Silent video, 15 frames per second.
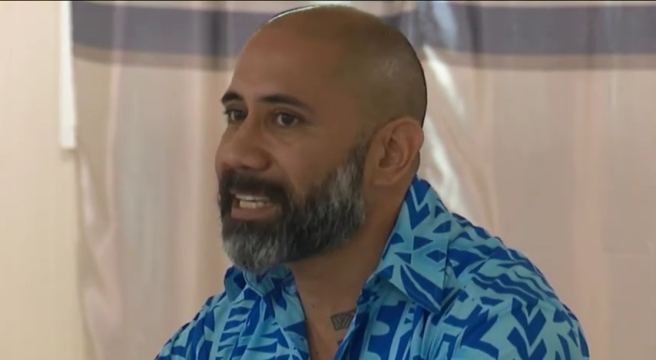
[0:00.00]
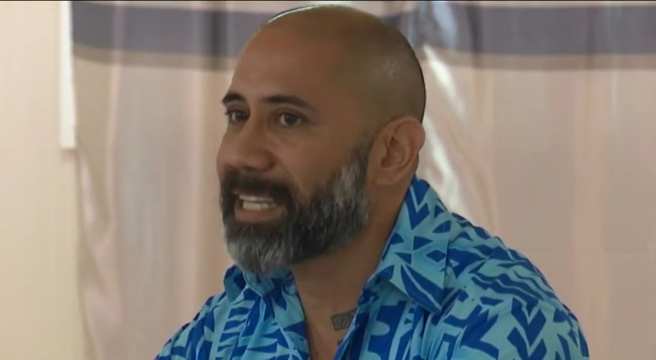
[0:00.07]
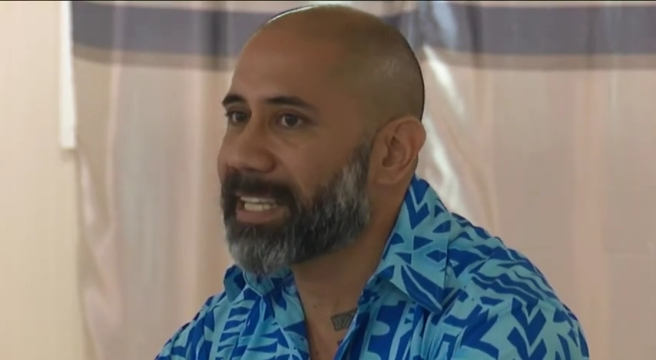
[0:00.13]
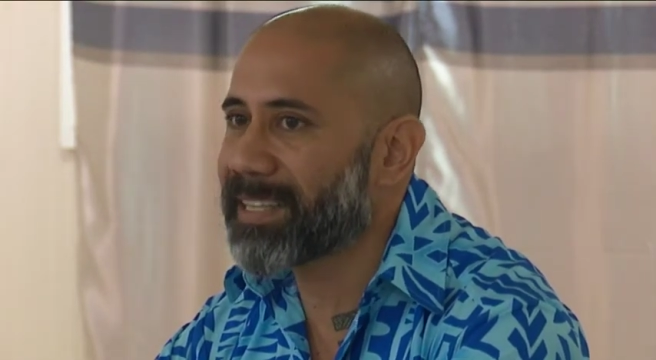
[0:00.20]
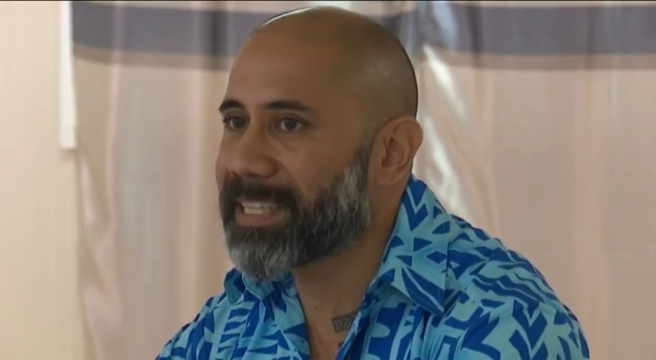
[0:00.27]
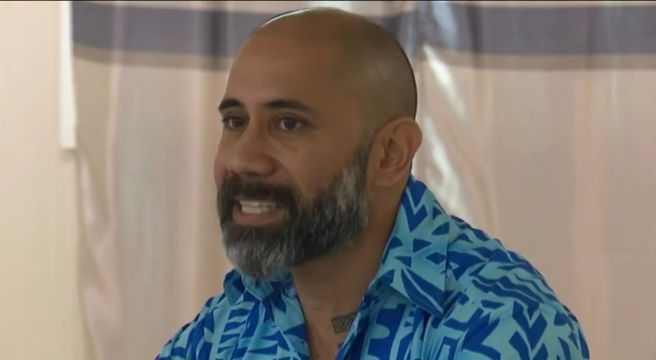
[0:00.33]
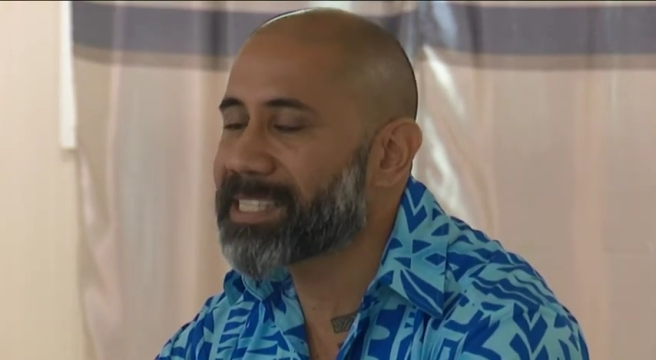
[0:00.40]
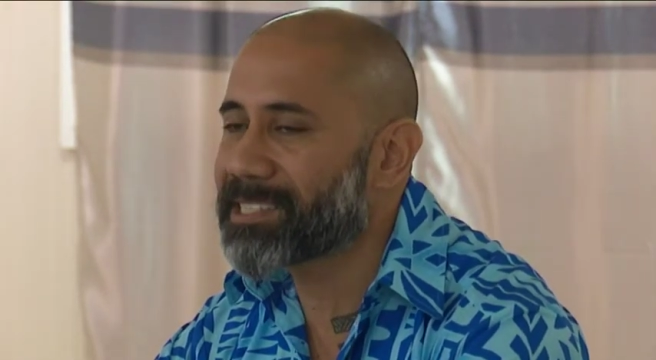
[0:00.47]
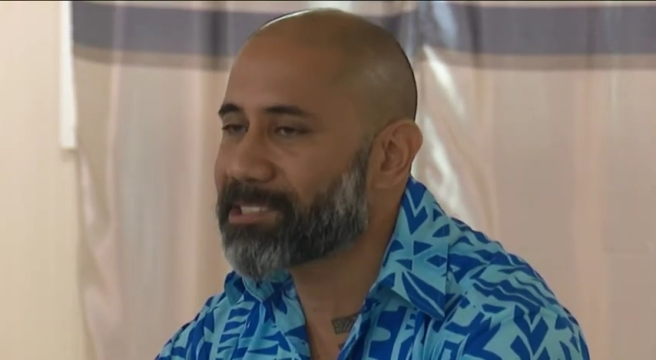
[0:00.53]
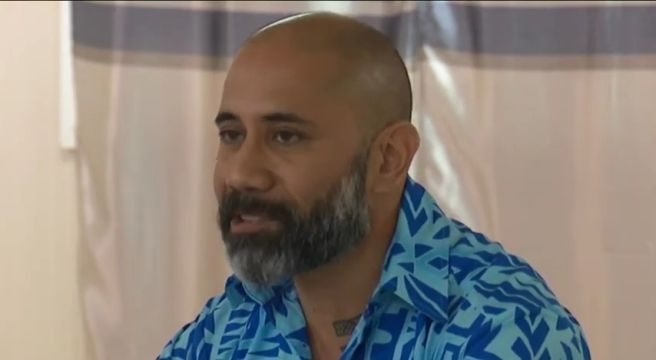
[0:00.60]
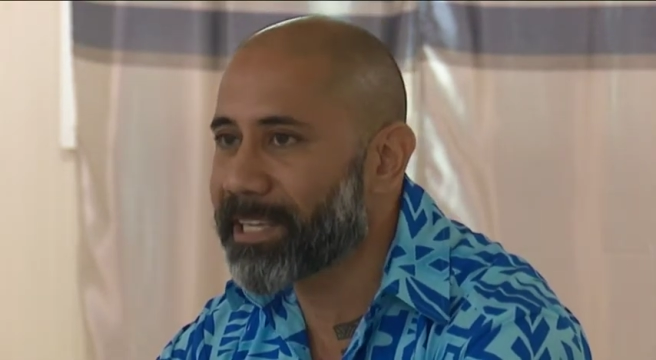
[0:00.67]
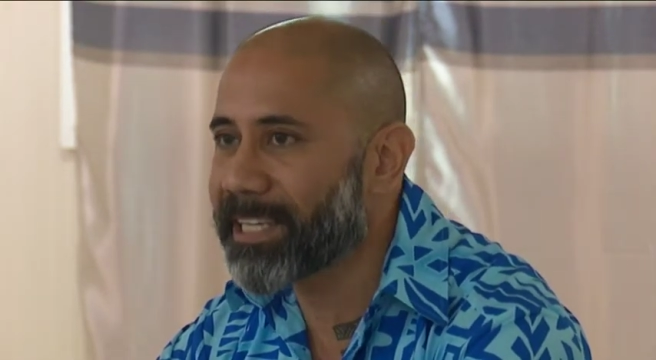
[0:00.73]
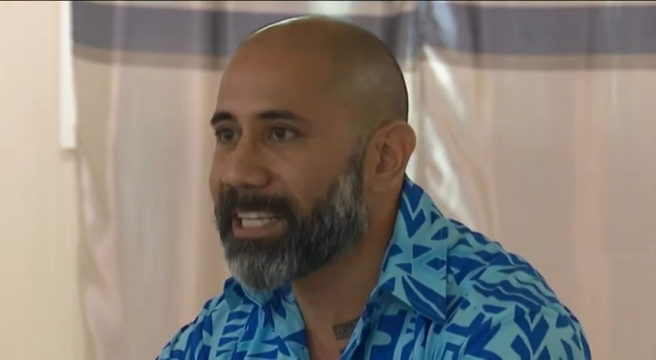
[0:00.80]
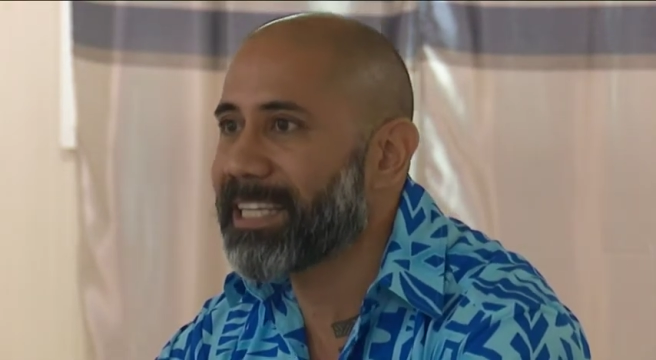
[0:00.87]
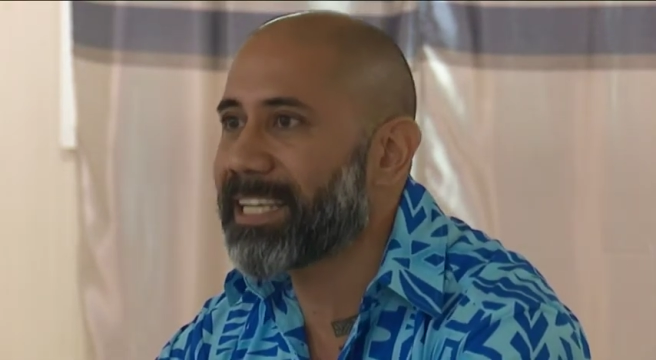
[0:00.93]
that this
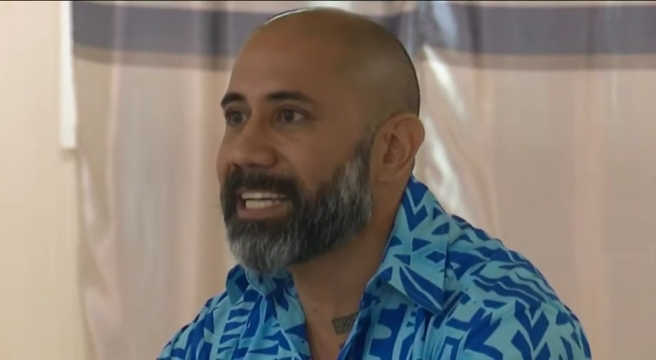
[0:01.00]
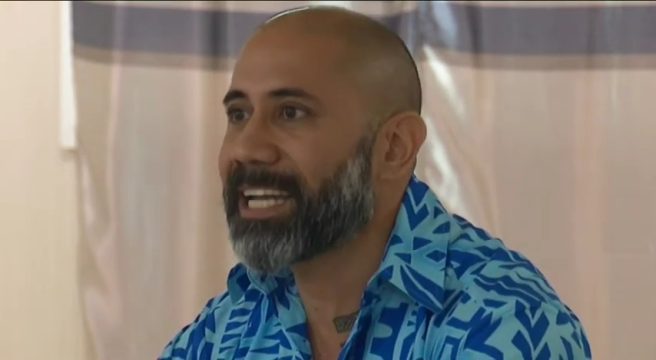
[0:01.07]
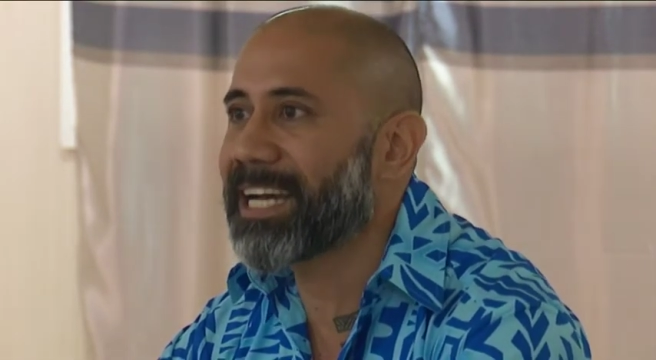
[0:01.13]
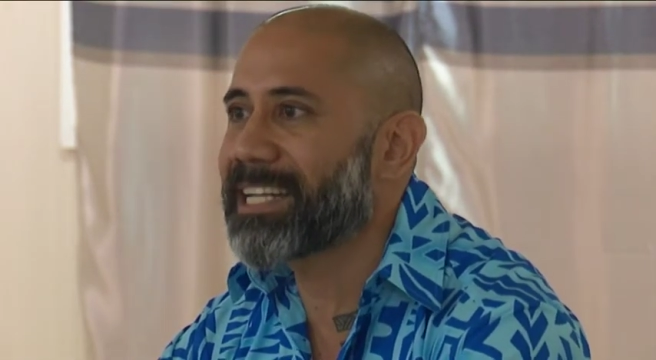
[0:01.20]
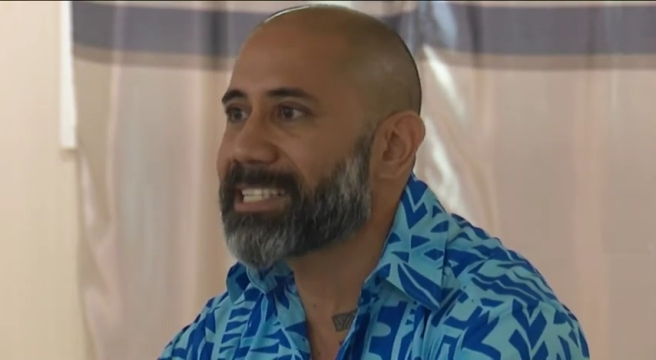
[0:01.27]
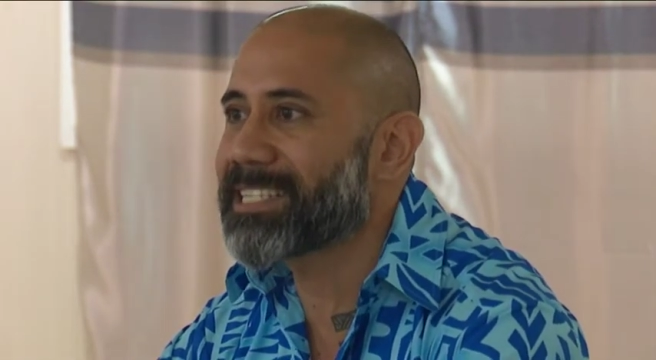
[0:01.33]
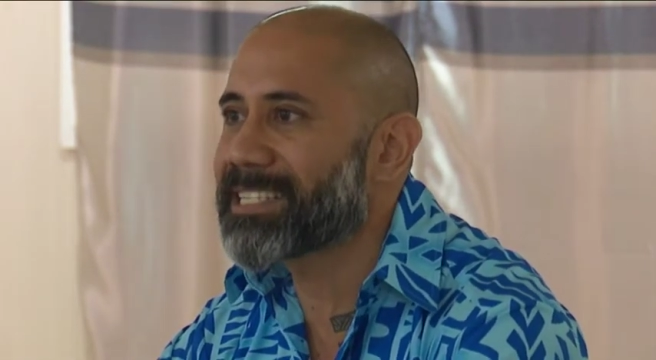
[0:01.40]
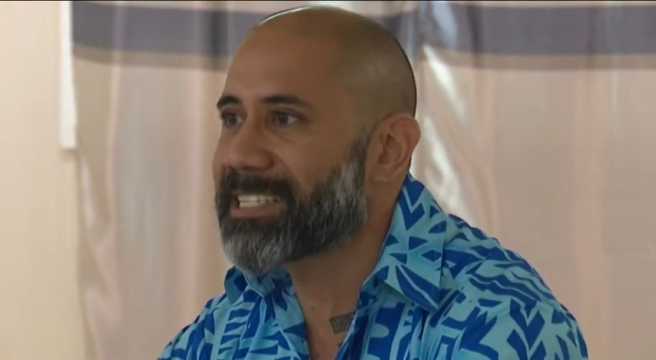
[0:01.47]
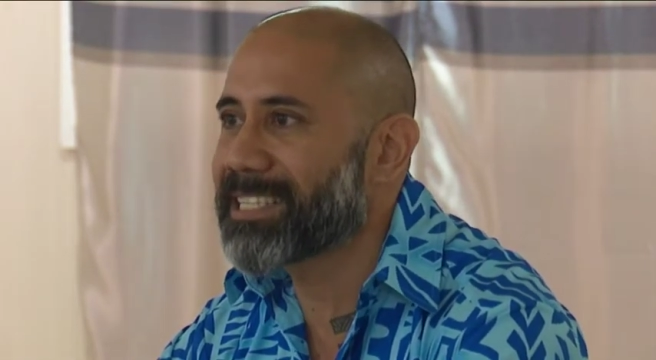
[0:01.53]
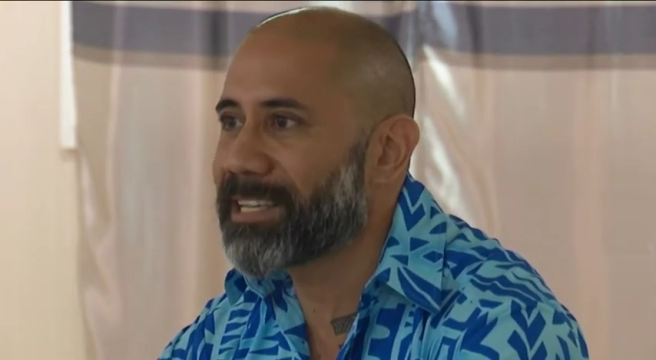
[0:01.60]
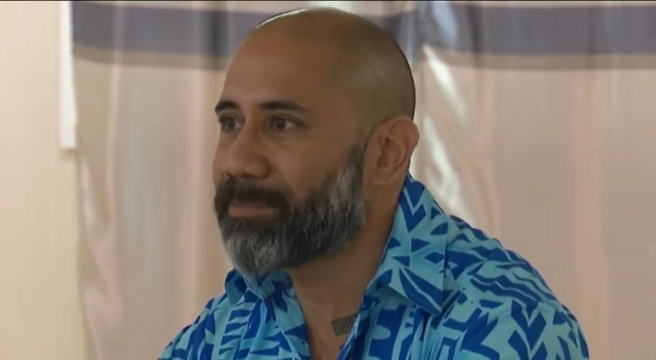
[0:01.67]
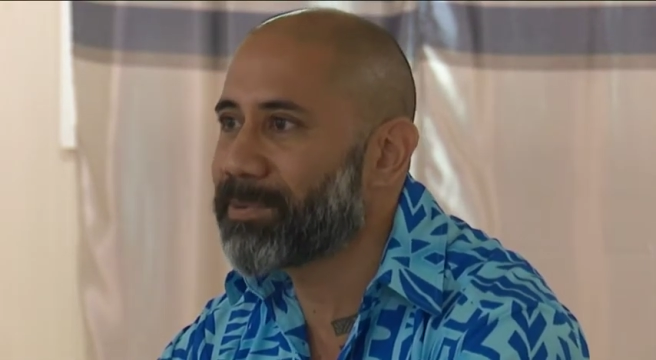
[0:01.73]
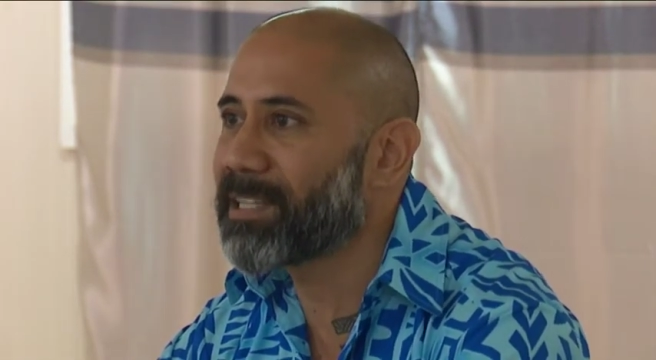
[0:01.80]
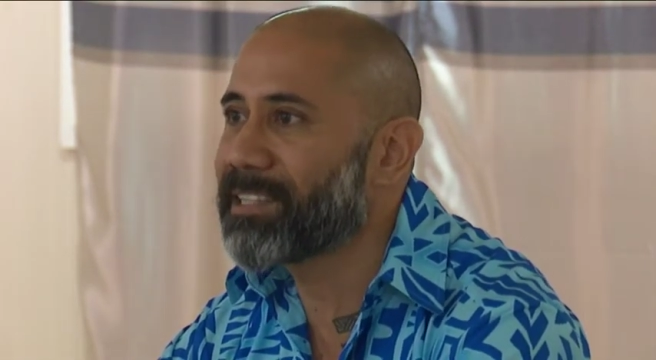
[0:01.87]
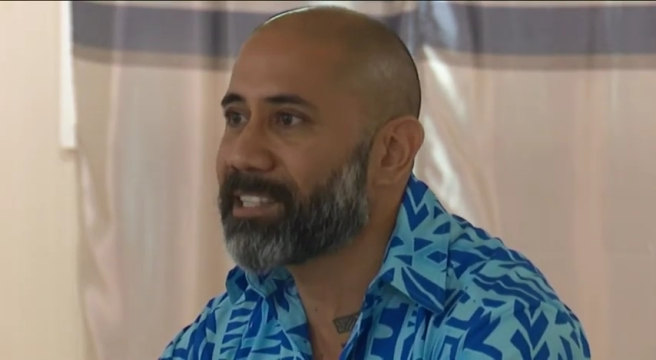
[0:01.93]
greatly enhances the
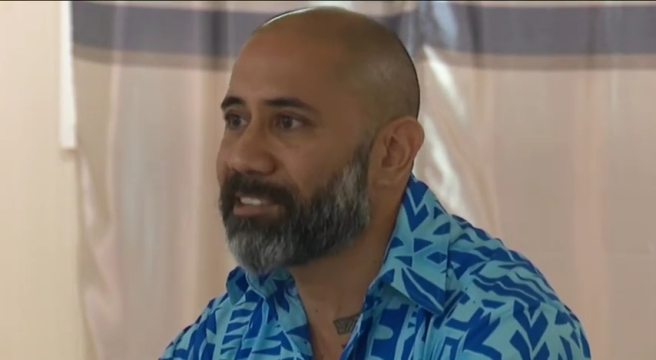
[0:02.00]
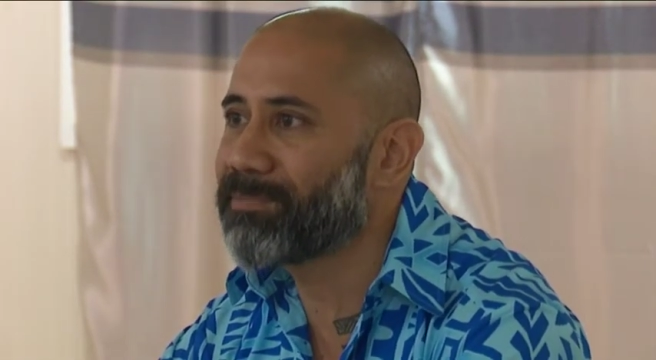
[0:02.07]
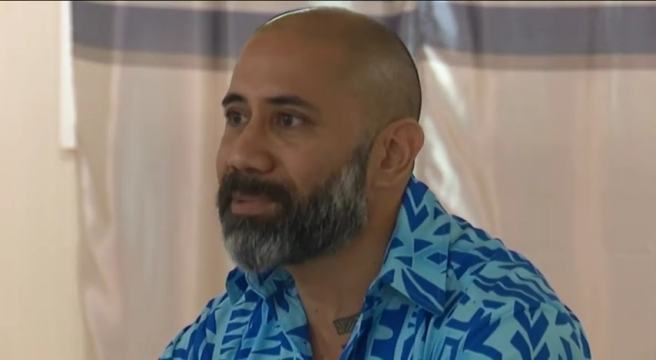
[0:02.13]
ability of